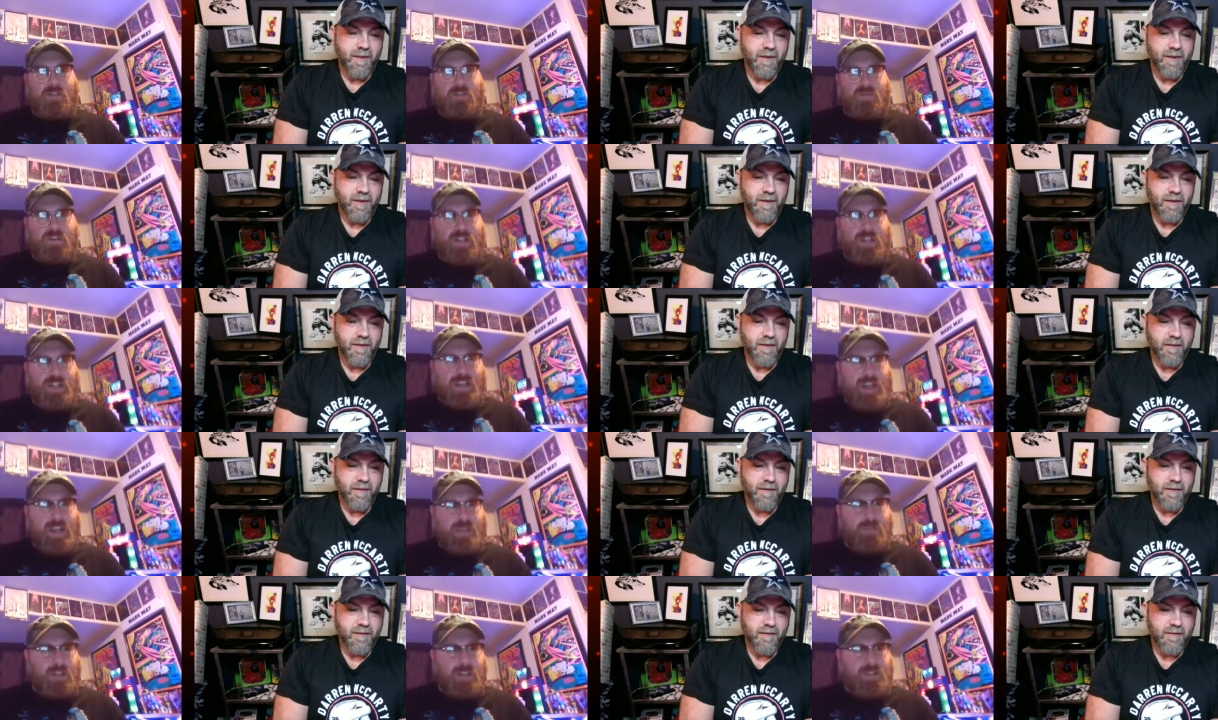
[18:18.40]
Speaker 1: feel free to
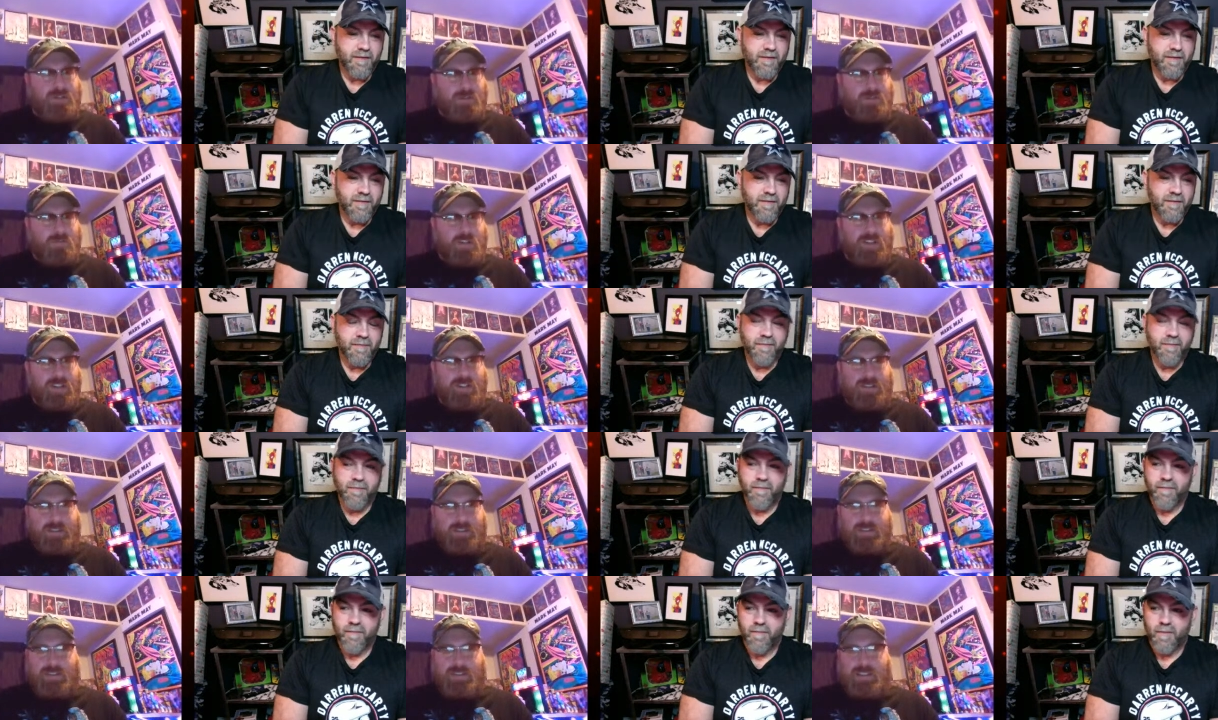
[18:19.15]
add me too,
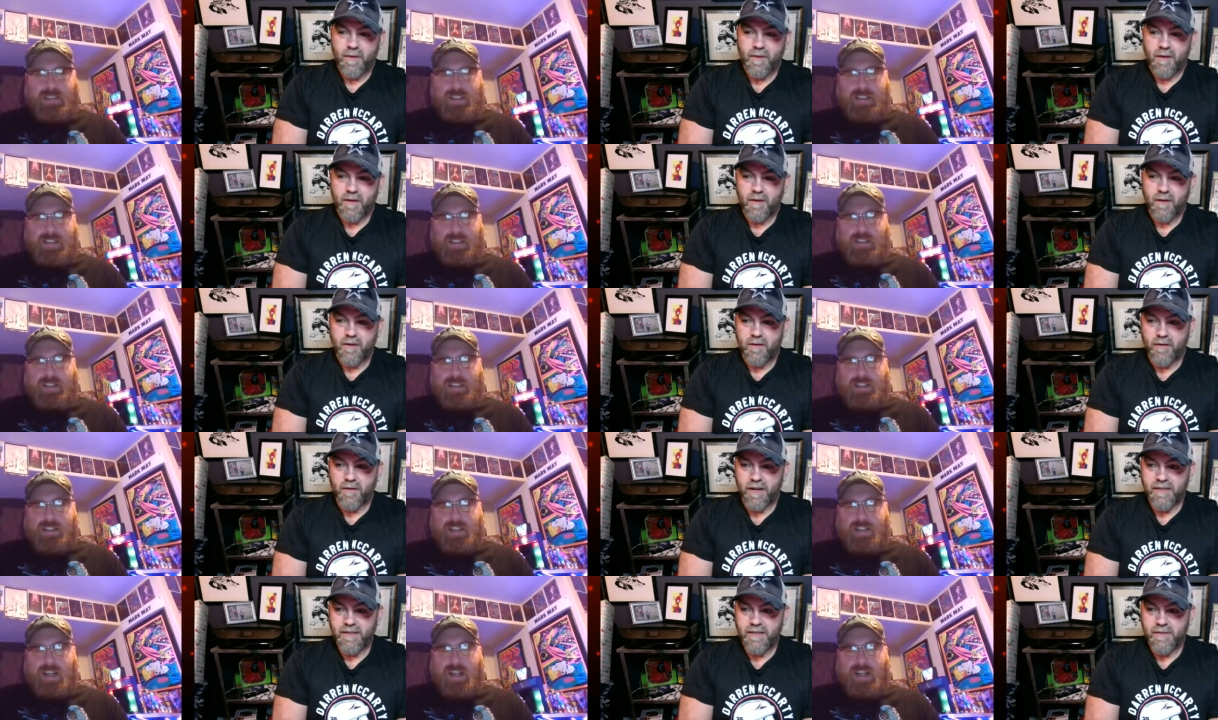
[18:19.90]
brother.
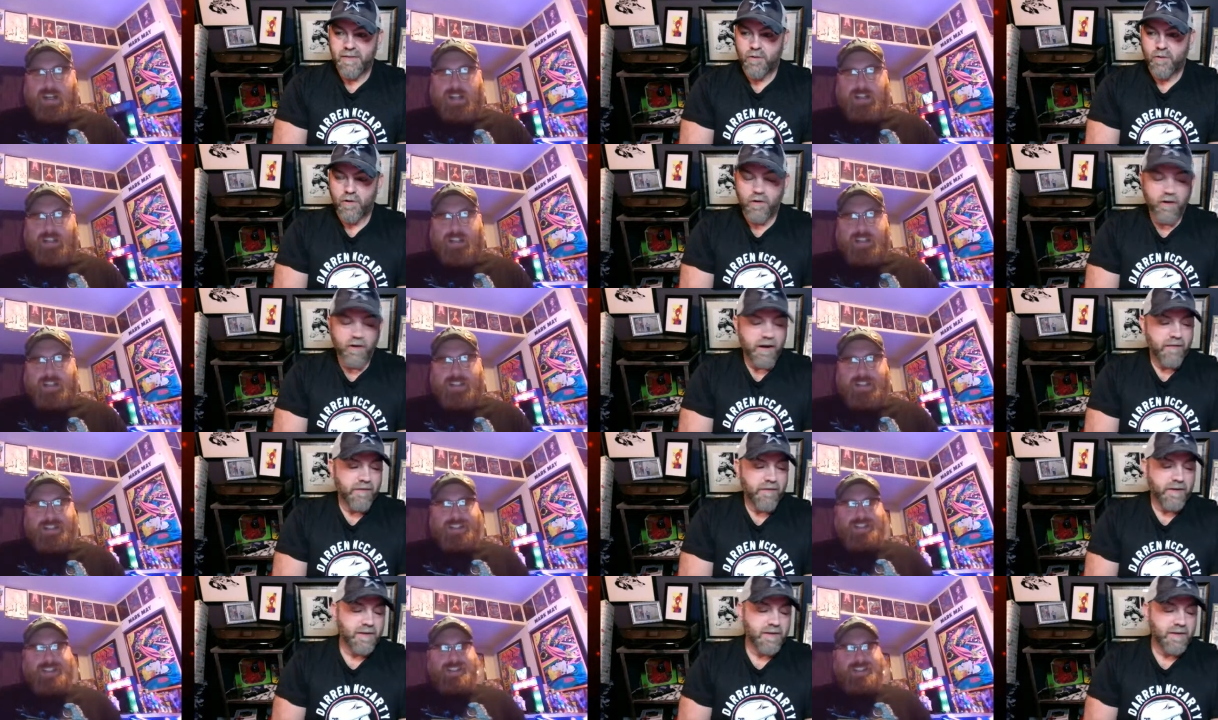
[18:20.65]
Crazy. Uh, Sport,